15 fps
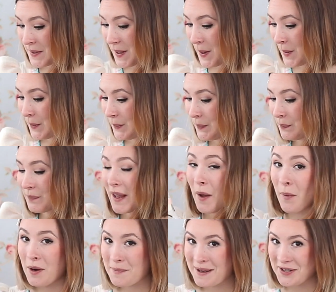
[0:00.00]
So
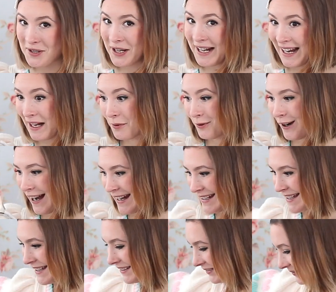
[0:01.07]
I want to make sure I get it
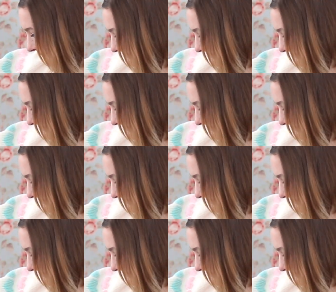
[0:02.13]
right.